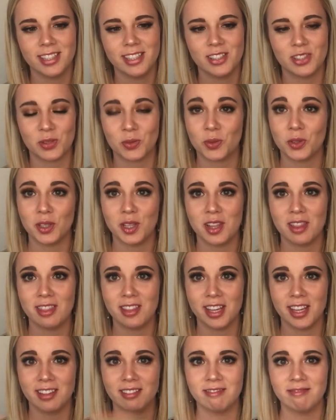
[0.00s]
It's really
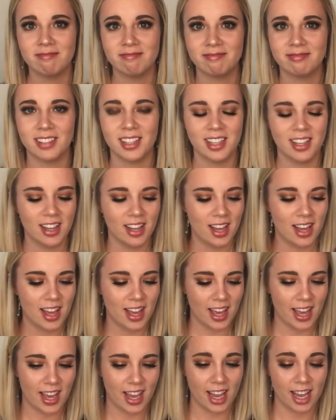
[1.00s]
thin
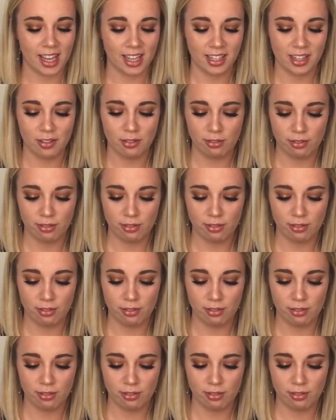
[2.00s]
and